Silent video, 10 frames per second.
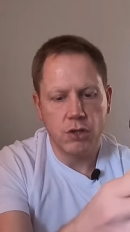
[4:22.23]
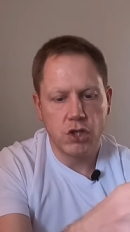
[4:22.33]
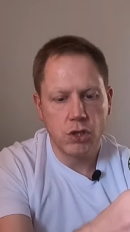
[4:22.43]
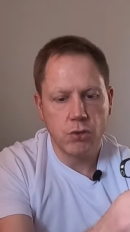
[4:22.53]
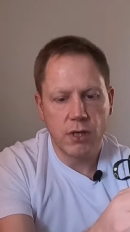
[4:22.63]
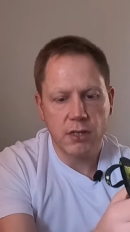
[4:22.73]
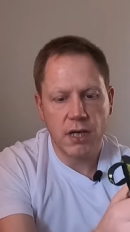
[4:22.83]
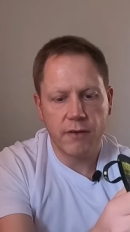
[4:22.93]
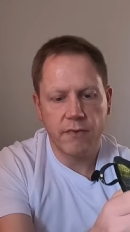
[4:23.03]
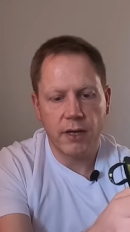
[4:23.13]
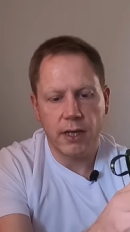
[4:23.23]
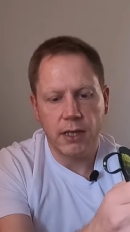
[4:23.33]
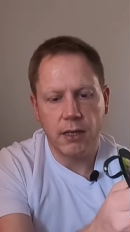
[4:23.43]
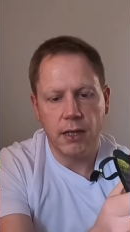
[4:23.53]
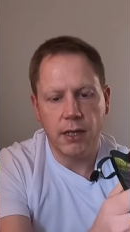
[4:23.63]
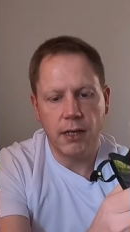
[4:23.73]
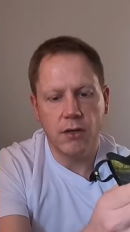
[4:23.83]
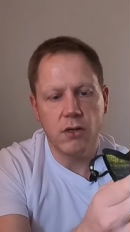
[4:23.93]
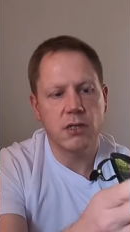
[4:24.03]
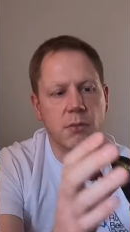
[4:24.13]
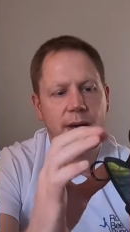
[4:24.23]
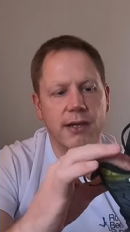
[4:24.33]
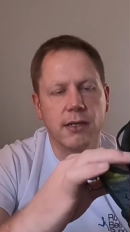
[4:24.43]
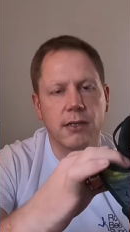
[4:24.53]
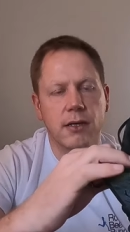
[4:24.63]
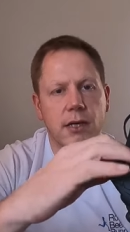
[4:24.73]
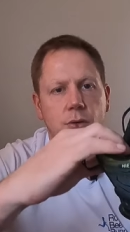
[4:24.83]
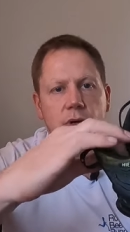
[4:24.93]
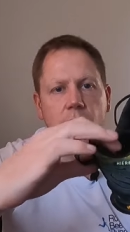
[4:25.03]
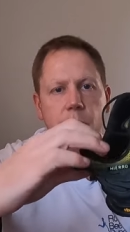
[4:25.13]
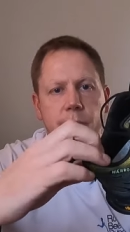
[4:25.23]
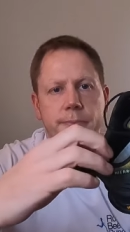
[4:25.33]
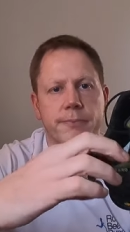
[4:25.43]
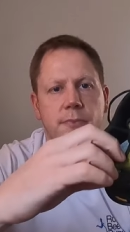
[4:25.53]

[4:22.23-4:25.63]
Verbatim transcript: the shoe does have a uh, nicely padded heel cup,